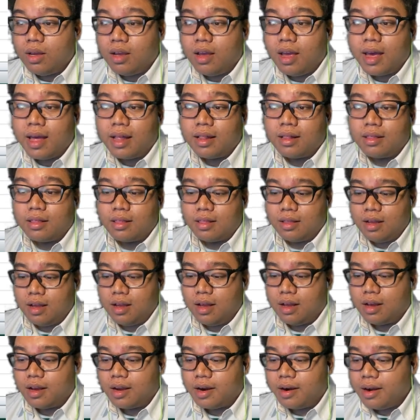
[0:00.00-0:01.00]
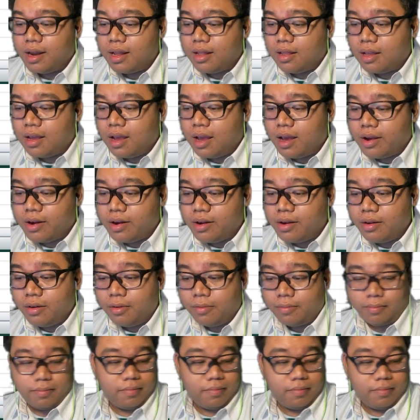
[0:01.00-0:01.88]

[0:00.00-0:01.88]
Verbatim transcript: get the current year